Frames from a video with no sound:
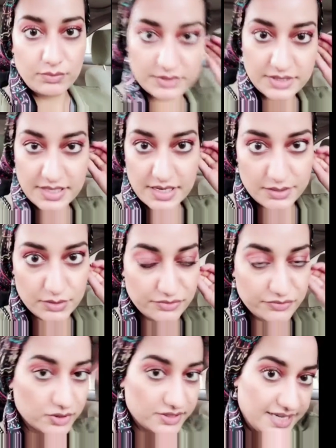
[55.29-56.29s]
did not do a
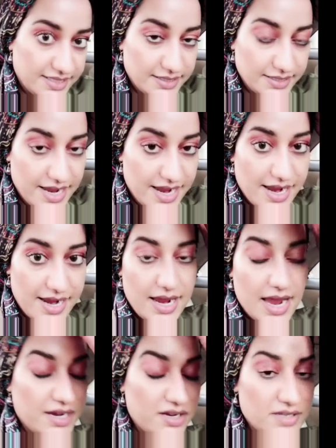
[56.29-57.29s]
full day today.
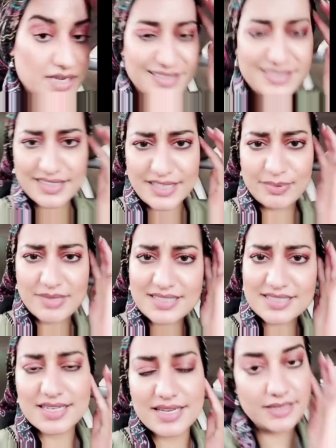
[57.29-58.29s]
I could not sleep
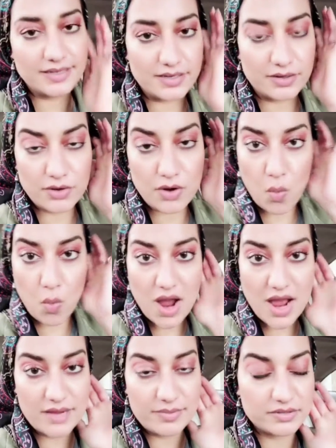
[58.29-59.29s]
last night and I don't know
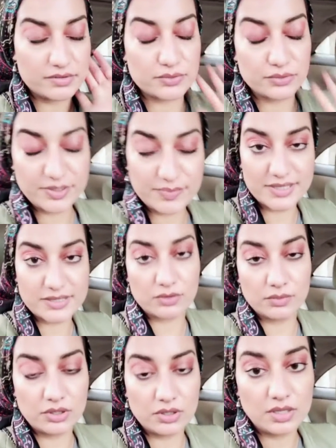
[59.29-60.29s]
why, but it was really
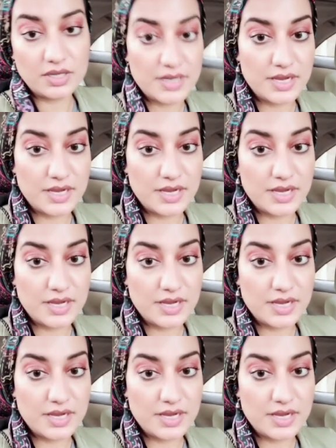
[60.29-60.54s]
miserable.